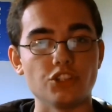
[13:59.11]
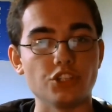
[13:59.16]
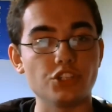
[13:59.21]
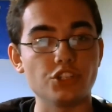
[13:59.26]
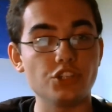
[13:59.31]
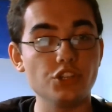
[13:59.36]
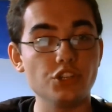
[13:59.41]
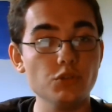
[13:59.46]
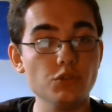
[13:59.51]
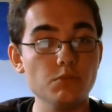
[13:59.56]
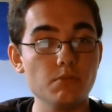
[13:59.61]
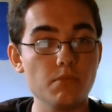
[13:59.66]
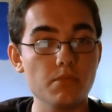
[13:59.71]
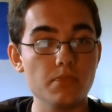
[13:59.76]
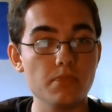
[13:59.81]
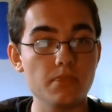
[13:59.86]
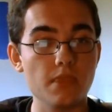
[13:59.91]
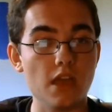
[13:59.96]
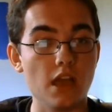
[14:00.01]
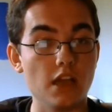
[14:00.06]

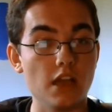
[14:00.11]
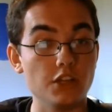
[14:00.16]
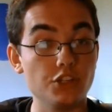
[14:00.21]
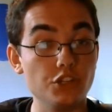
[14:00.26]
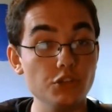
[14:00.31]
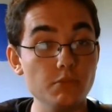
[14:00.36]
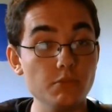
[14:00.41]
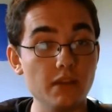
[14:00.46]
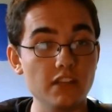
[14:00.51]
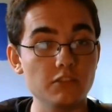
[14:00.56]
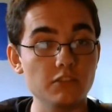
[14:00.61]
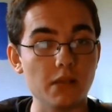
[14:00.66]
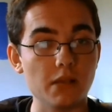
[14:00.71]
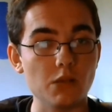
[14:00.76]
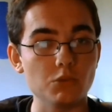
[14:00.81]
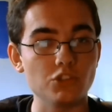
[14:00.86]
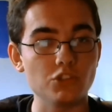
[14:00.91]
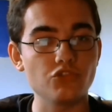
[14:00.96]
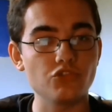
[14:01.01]
a 2 mana spell which